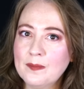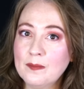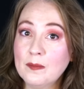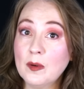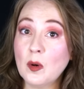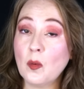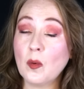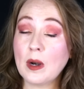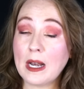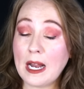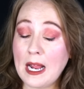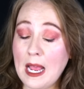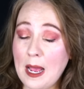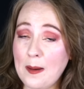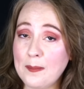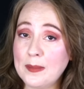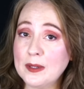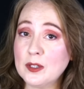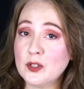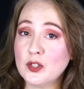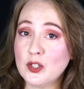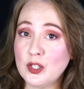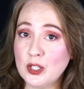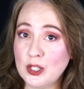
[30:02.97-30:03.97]
but when it
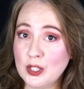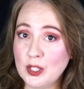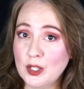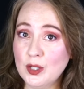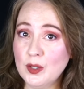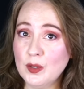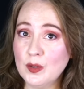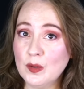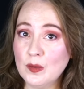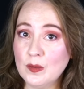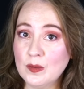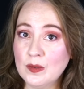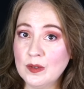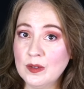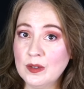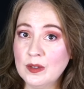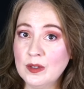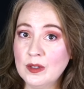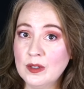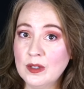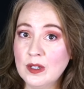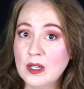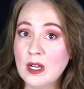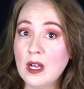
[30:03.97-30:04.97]
happens to you,
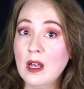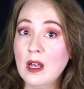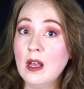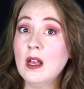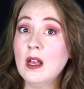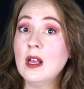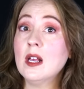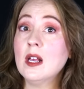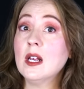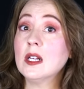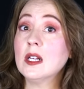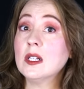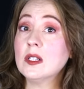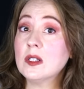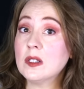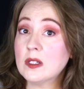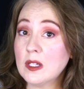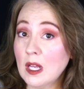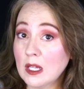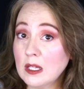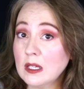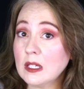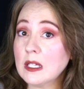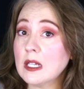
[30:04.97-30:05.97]

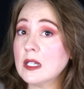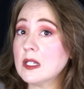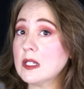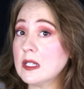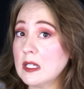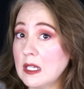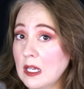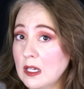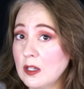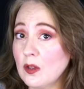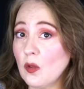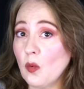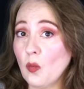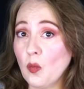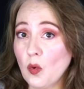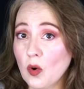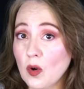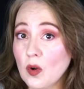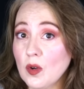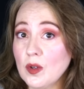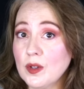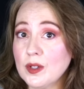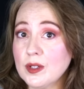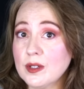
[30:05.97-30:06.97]
suddenly it's the end of the
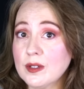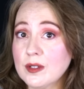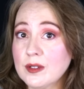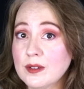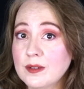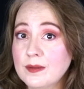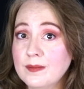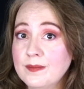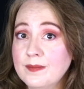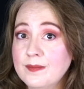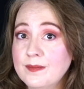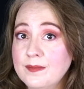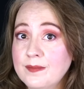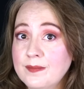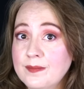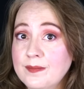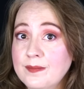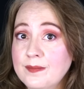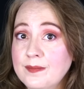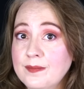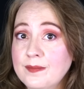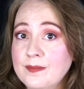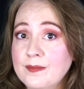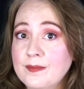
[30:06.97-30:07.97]
world.
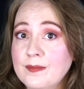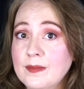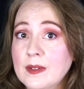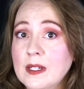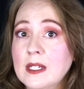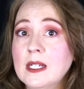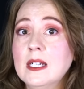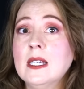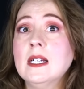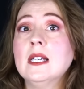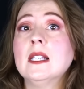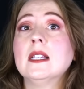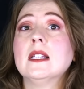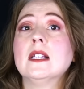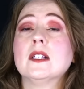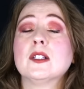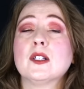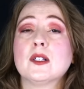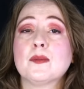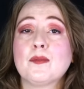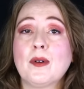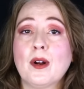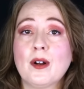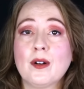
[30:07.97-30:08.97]
This
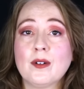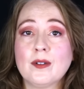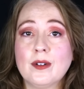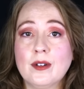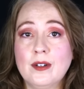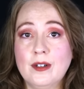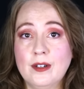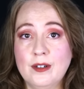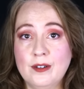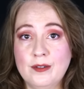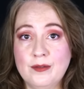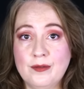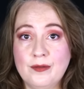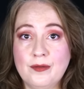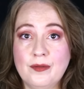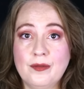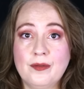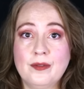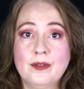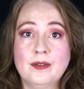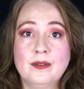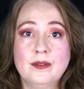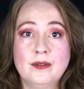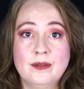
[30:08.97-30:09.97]
is part of
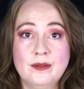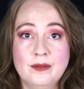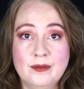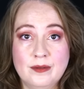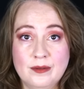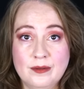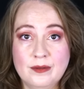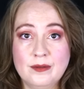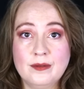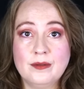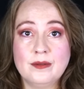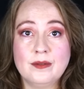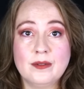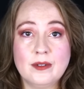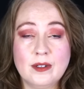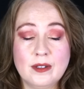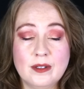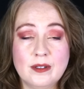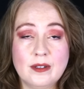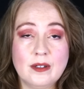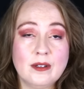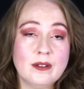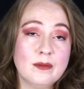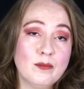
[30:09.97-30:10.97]

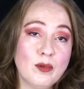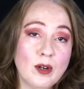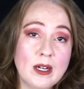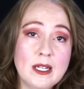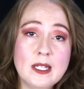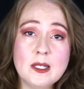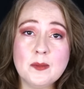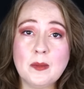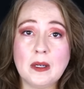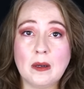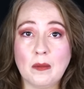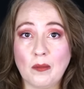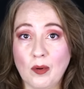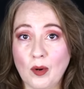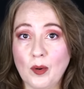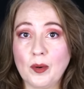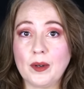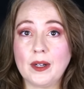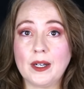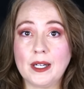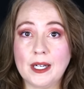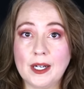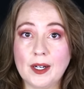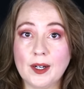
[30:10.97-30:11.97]
our brains being
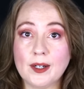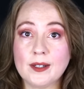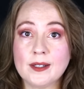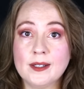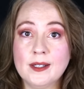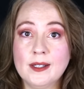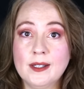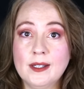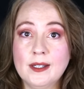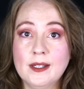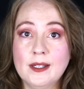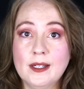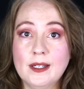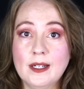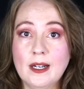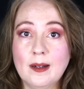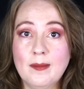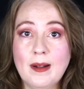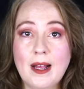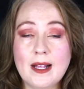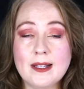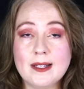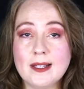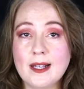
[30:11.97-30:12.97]
broken here. And I'm
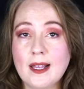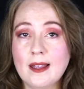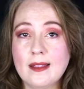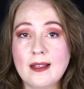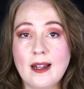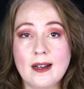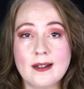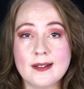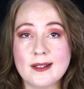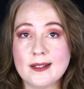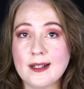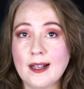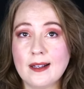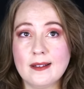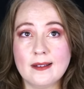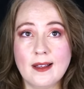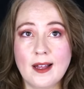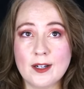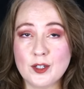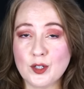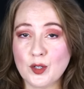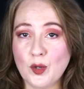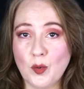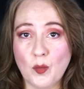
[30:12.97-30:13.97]
not saying that in a
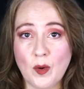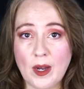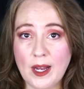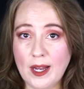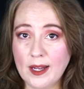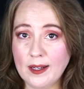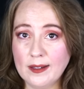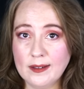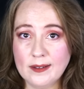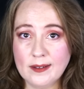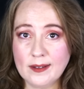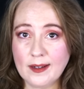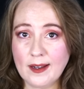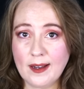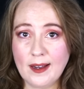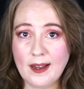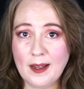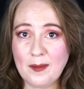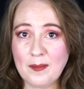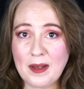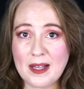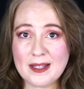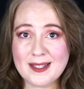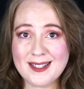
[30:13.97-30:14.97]
psychological way, okay?
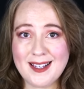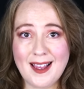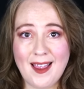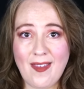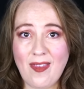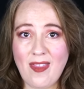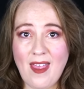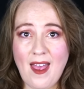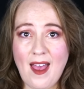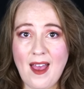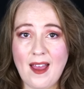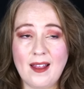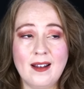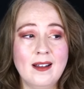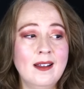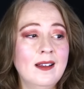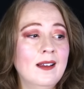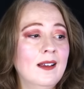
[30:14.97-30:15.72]
I'm not saying that.